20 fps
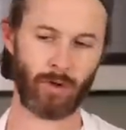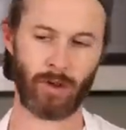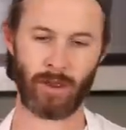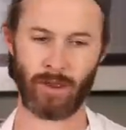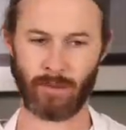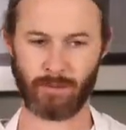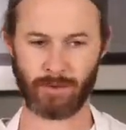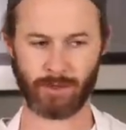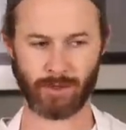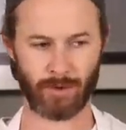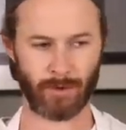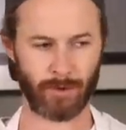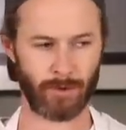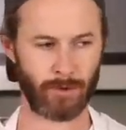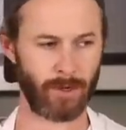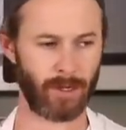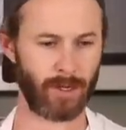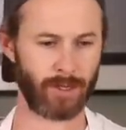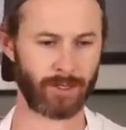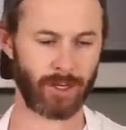ribs
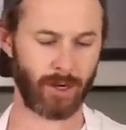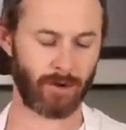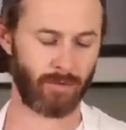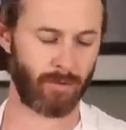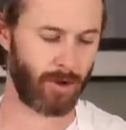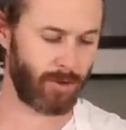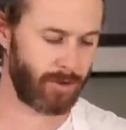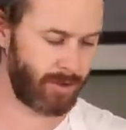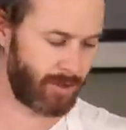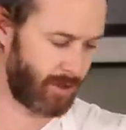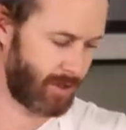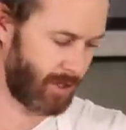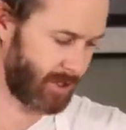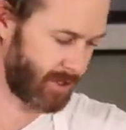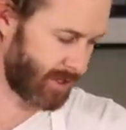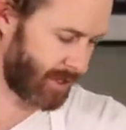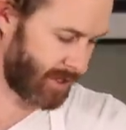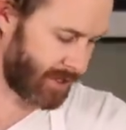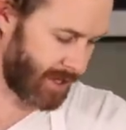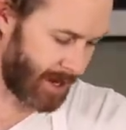or uh, chuck roast and
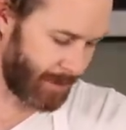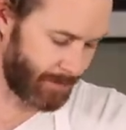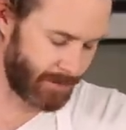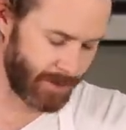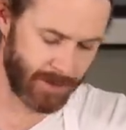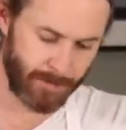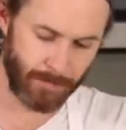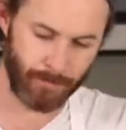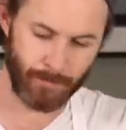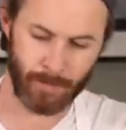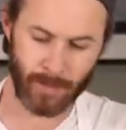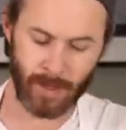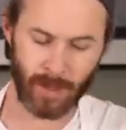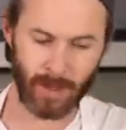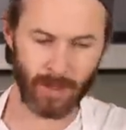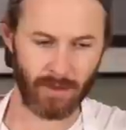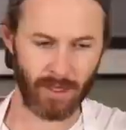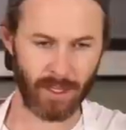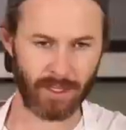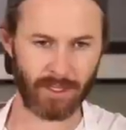things like that. Just
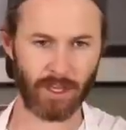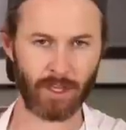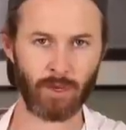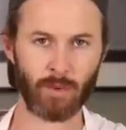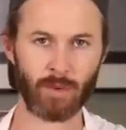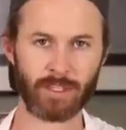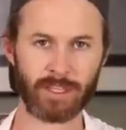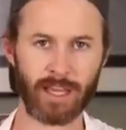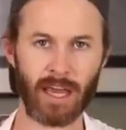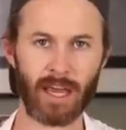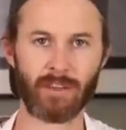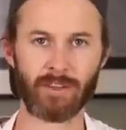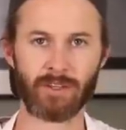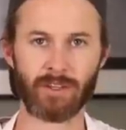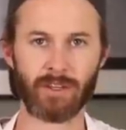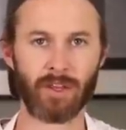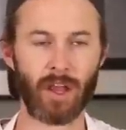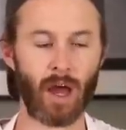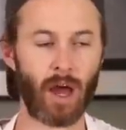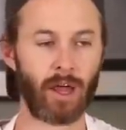things that you would tend
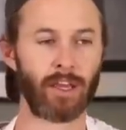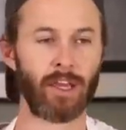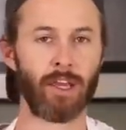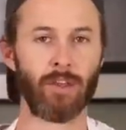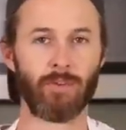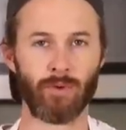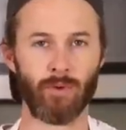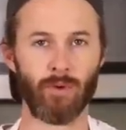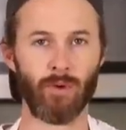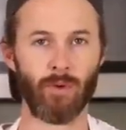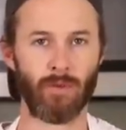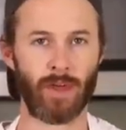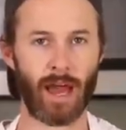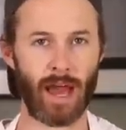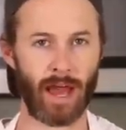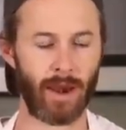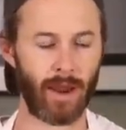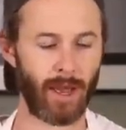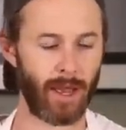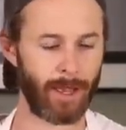to not eat through
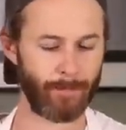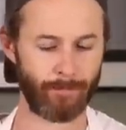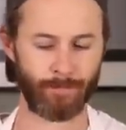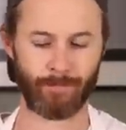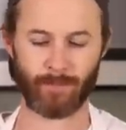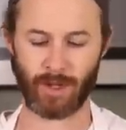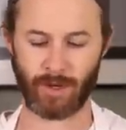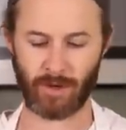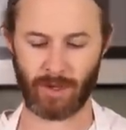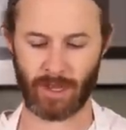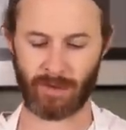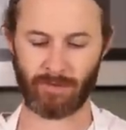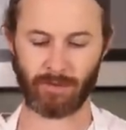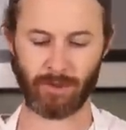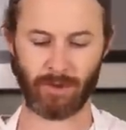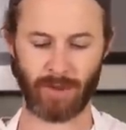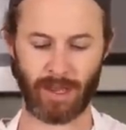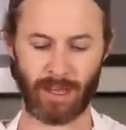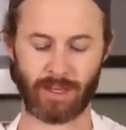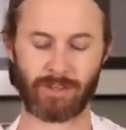that night and you have a
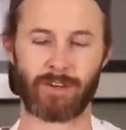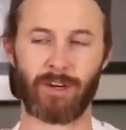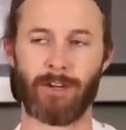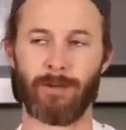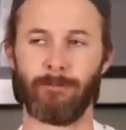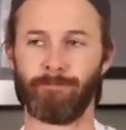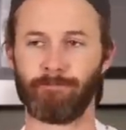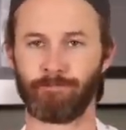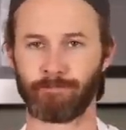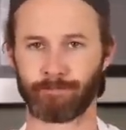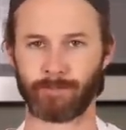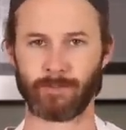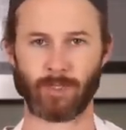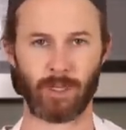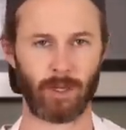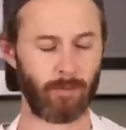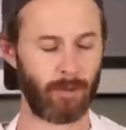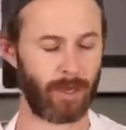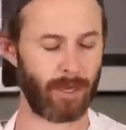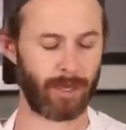little extra
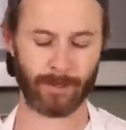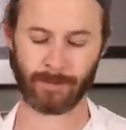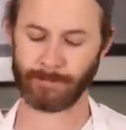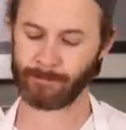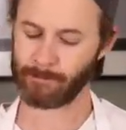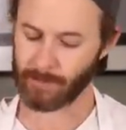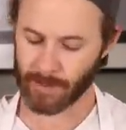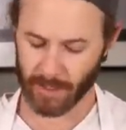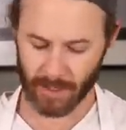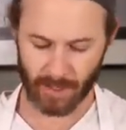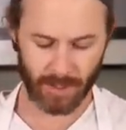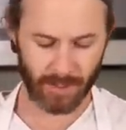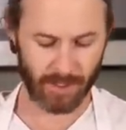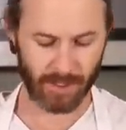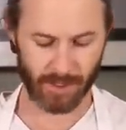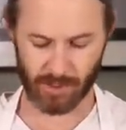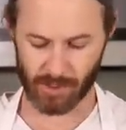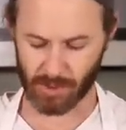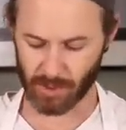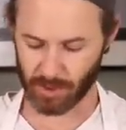you can make
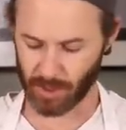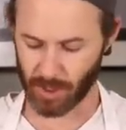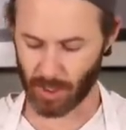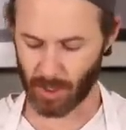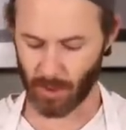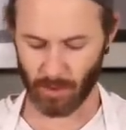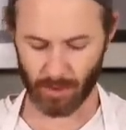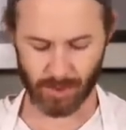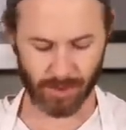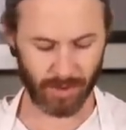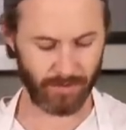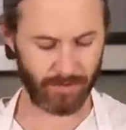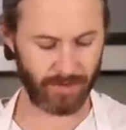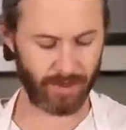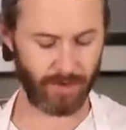just loads of